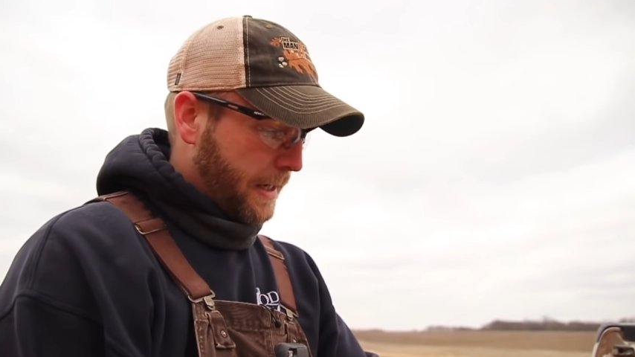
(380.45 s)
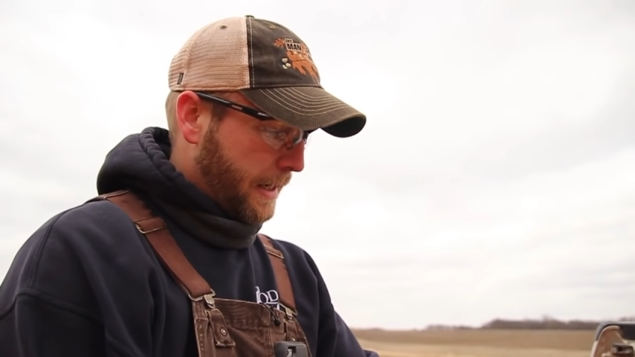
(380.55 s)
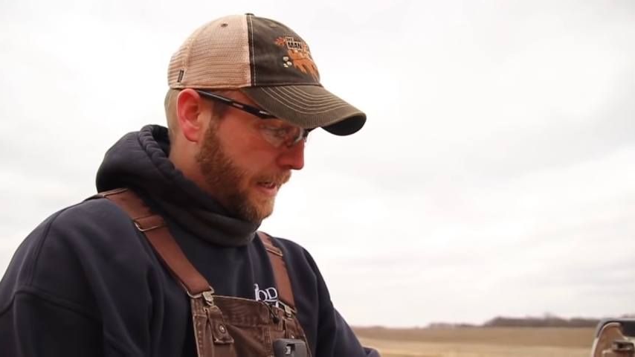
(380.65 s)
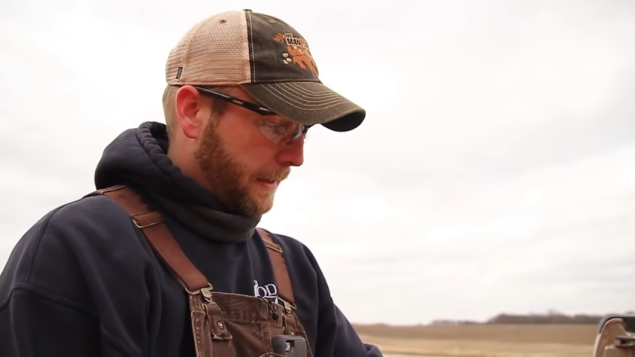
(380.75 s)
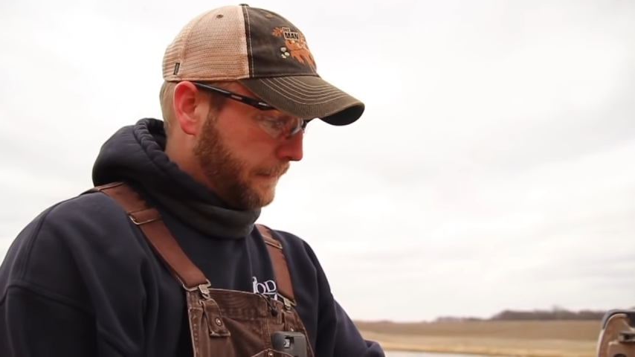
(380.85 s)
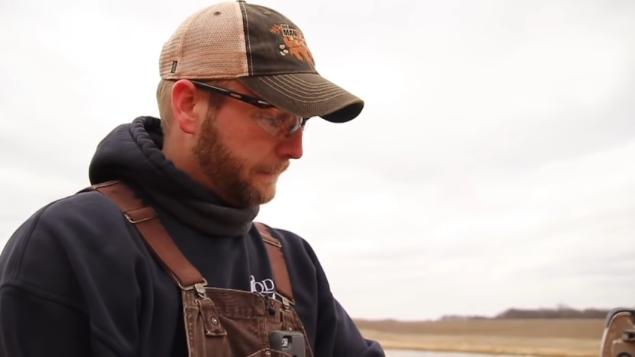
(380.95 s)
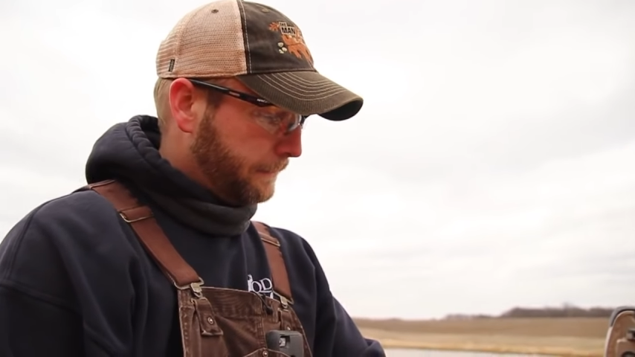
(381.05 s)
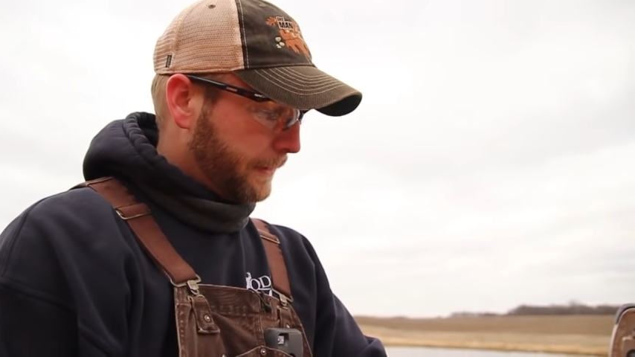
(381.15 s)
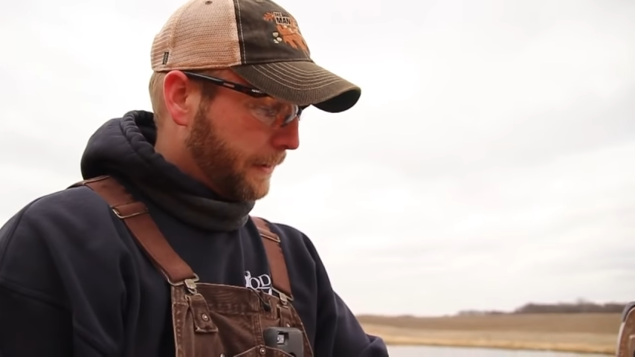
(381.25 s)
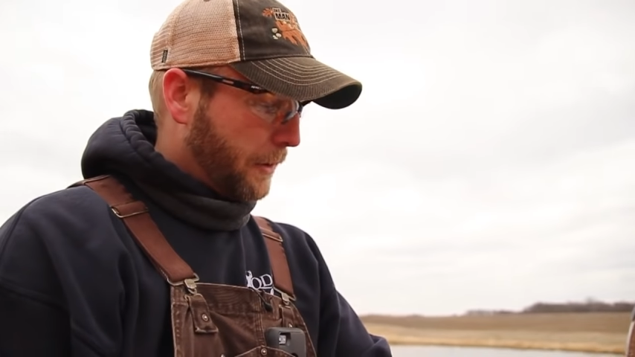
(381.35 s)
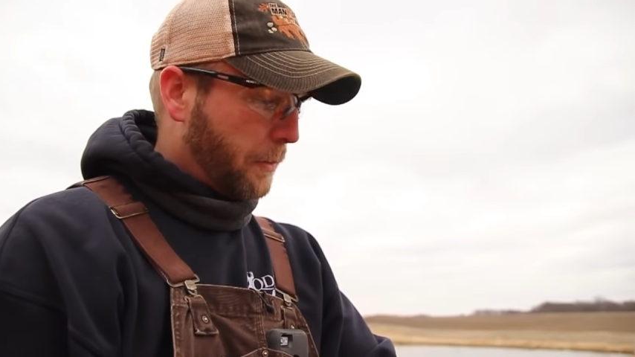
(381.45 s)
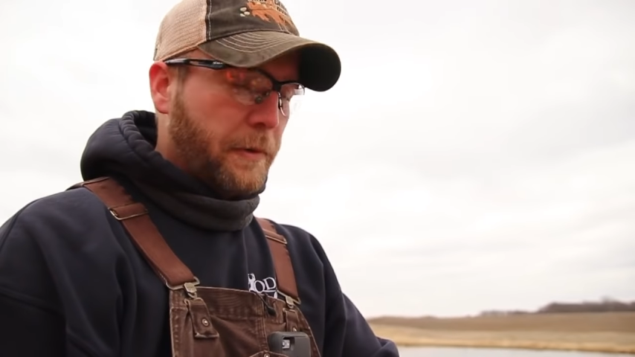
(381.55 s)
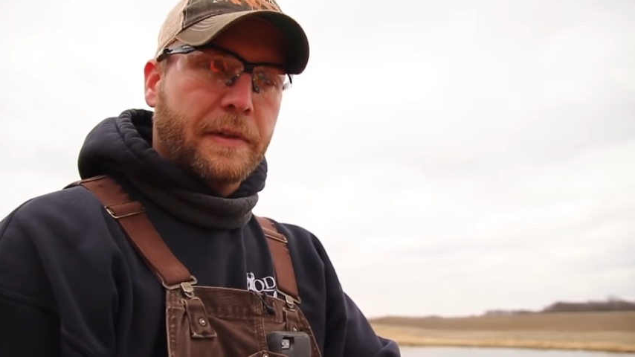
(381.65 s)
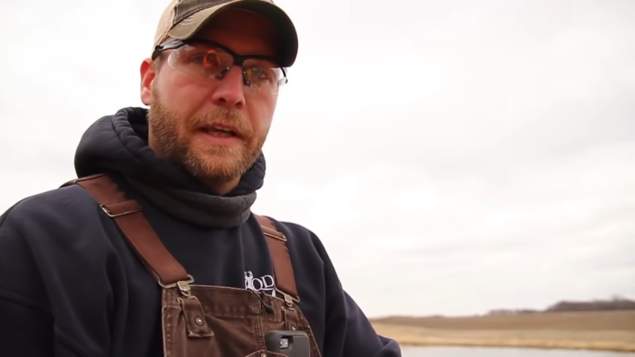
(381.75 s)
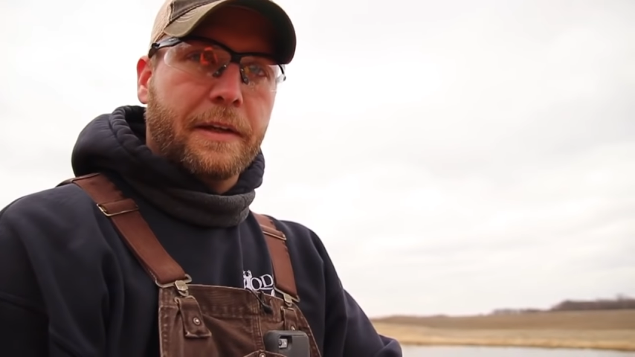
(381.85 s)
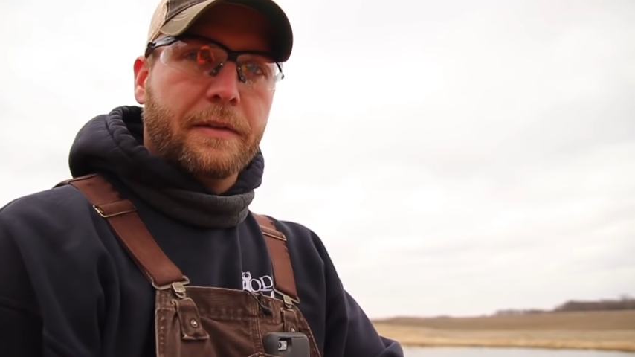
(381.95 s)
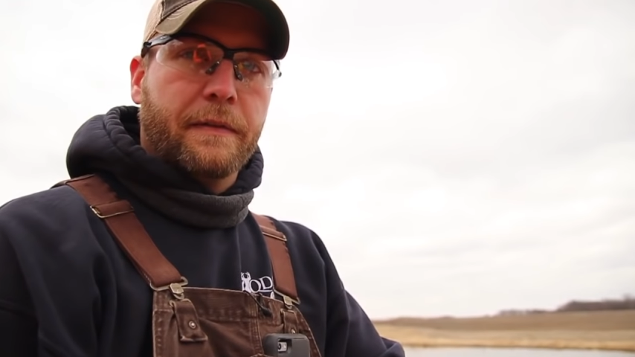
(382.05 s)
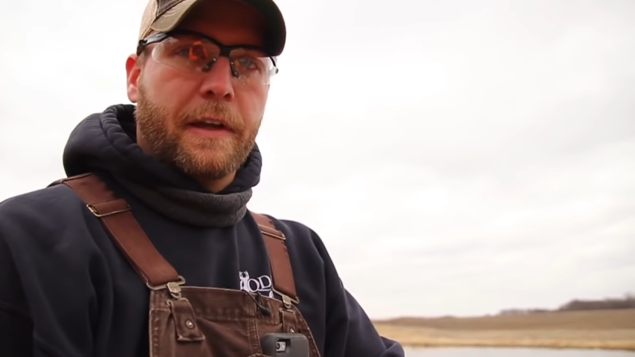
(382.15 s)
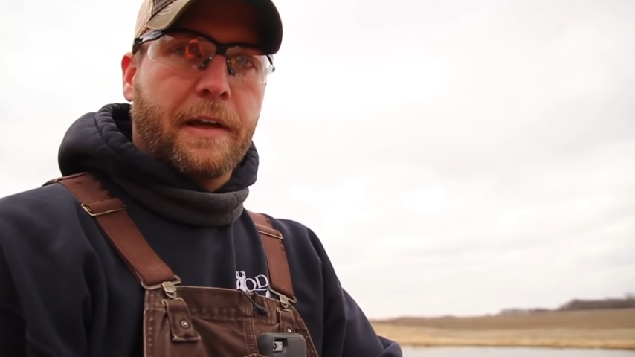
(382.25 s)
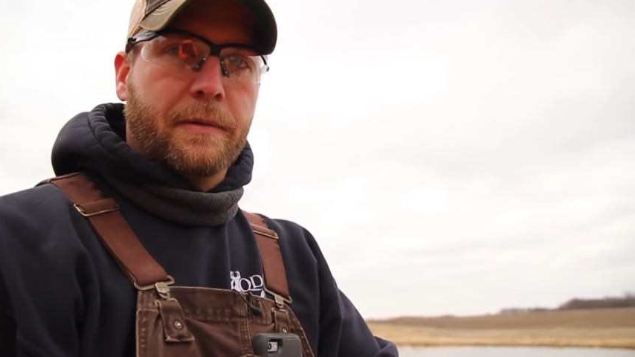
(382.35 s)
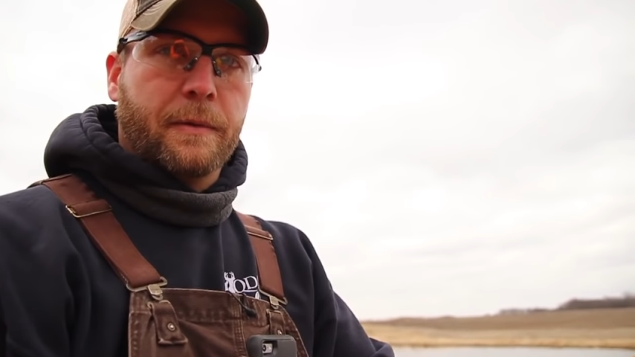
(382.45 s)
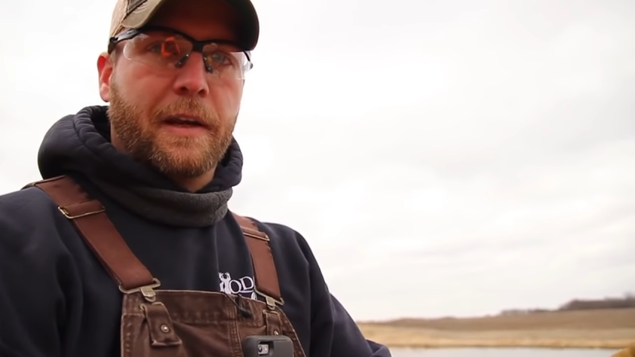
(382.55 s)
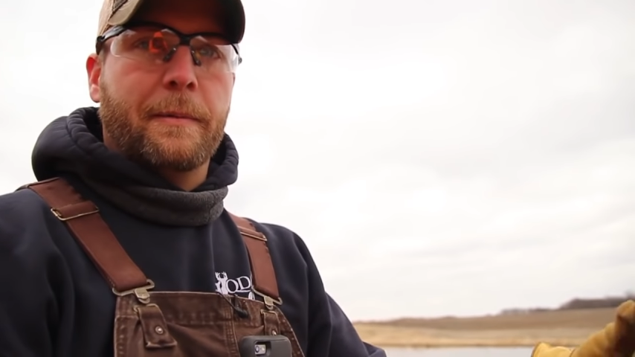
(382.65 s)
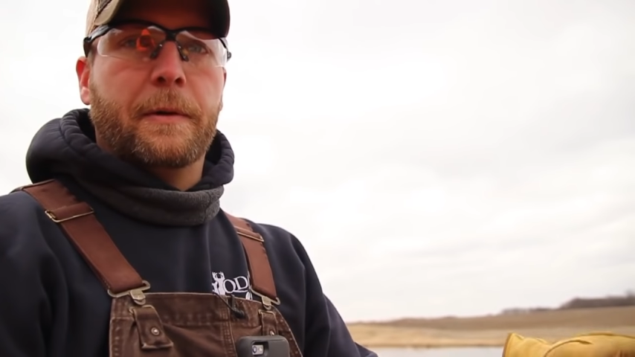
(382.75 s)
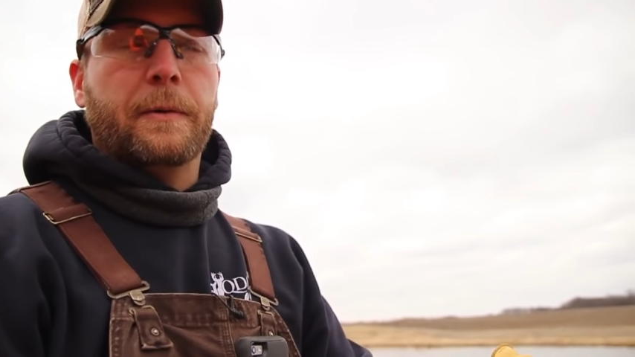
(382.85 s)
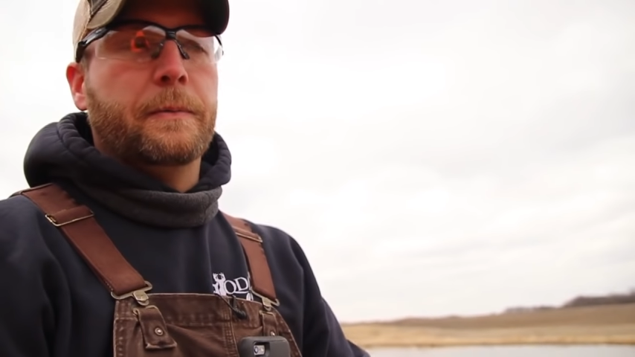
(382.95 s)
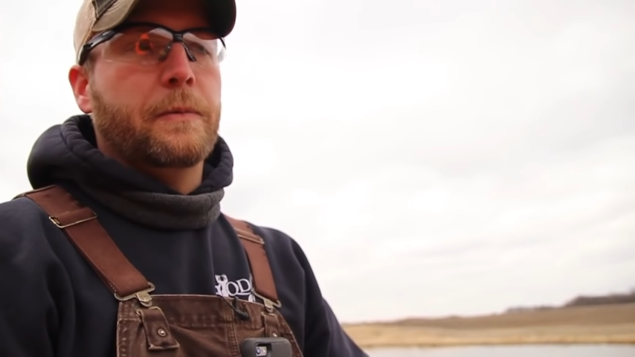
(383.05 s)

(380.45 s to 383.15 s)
uh, low percentage of the actual chemical.